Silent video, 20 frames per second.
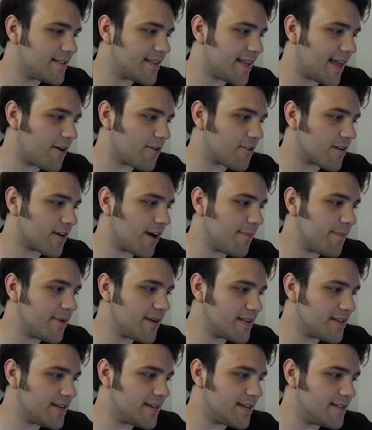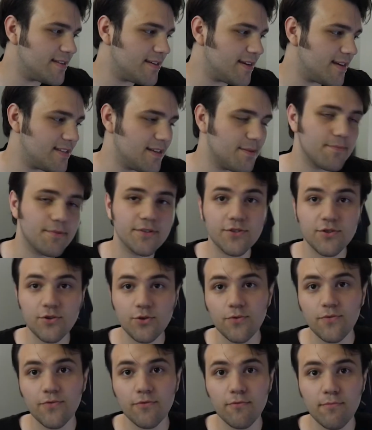Now, coming in at number
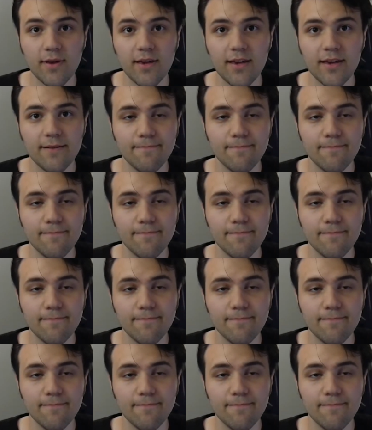2 for me,